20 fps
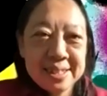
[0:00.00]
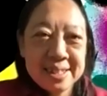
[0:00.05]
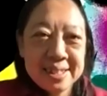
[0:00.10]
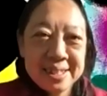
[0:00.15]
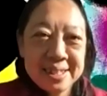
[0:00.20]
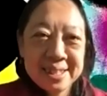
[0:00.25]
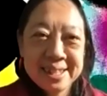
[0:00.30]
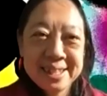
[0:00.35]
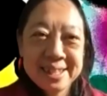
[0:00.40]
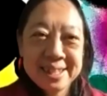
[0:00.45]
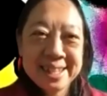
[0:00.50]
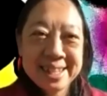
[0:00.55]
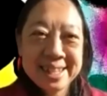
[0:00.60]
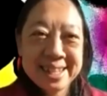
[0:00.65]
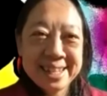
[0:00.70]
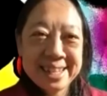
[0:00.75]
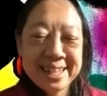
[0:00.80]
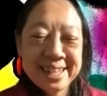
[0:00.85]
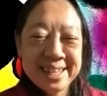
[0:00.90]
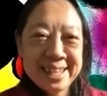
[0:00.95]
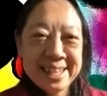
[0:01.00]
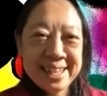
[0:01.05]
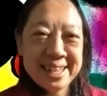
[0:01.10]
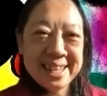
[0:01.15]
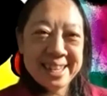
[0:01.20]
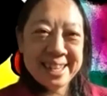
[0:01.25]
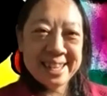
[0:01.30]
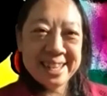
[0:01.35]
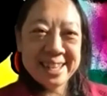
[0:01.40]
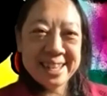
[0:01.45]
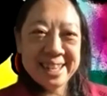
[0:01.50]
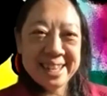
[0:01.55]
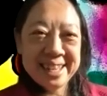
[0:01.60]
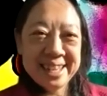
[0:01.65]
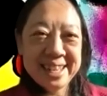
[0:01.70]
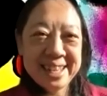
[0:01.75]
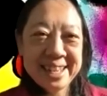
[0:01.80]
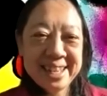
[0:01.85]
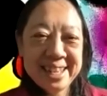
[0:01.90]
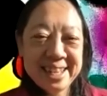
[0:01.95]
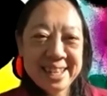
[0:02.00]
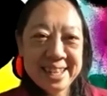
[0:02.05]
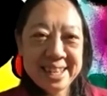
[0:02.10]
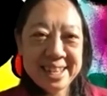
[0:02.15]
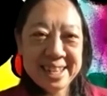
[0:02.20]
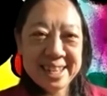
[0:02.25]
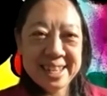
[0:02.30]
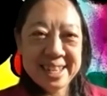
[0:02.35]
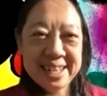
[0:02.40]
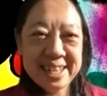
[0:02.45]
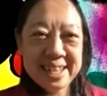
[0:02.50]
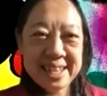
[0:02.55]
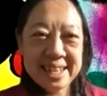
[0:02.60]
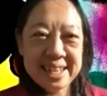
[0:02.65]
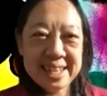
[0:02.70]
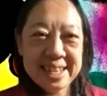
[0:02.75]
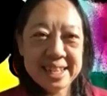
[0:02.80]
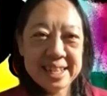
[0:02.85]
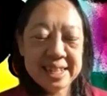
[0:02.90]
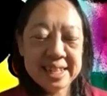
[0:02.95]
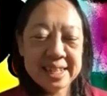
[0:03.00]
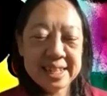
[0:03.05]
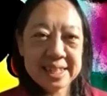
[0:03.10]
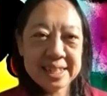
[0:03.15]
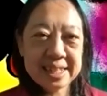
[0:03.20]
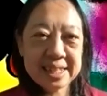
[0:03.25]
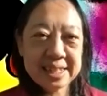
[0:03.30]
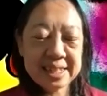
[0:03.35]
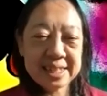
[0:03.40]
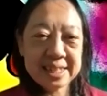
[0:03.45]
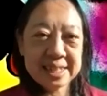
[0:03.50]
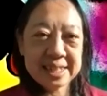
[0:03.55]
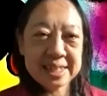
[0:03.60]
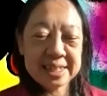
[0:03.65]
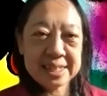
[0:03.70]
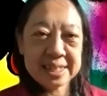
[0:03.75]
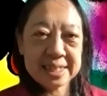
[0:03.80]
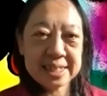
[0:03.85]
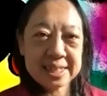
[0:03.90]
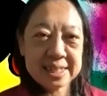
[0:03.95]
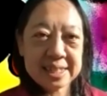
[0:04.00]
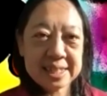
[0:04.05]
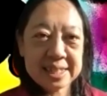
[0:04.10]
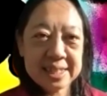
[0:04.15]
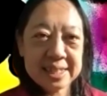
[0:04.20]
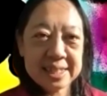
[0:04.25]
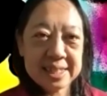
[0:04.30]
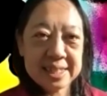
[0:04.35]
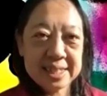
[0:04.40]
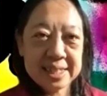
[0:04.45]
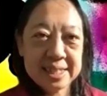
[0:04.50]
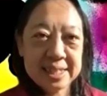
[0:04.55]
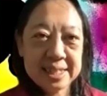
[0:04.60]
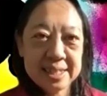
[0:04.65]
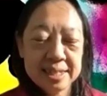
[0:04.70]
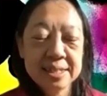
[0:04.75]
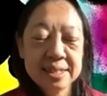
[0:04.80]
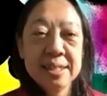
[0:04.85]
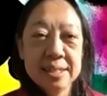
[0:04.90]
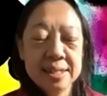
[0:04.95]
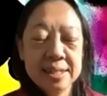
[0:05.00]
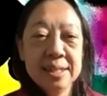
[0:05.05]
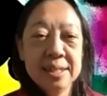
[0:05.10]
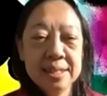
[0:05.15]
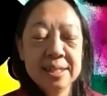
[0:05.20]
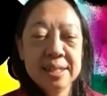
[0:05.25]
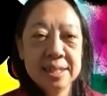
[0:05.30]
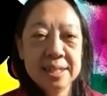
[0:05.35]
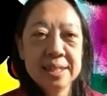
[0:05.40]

[no speech]